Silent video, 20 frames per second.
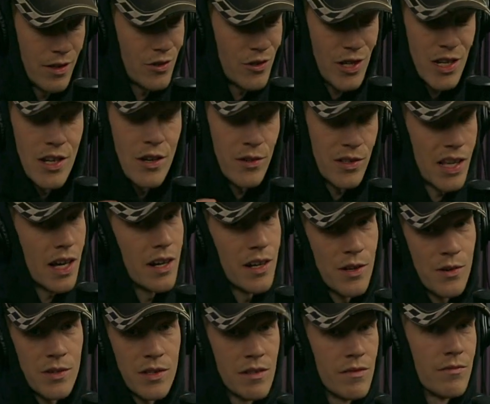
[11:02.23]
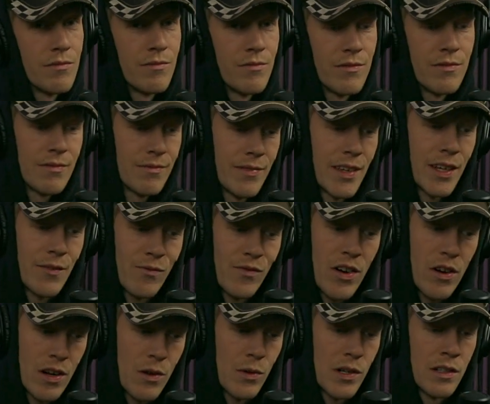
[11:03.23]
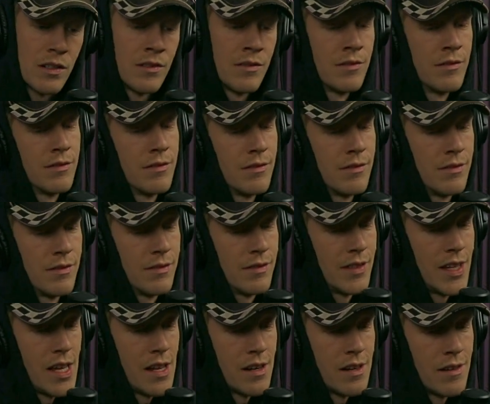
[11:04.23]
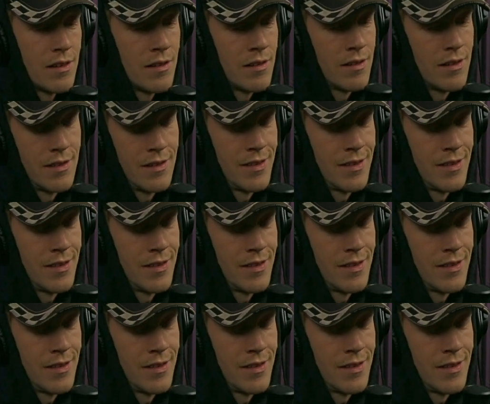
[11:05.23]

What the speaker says: she knows how to use it like very well. And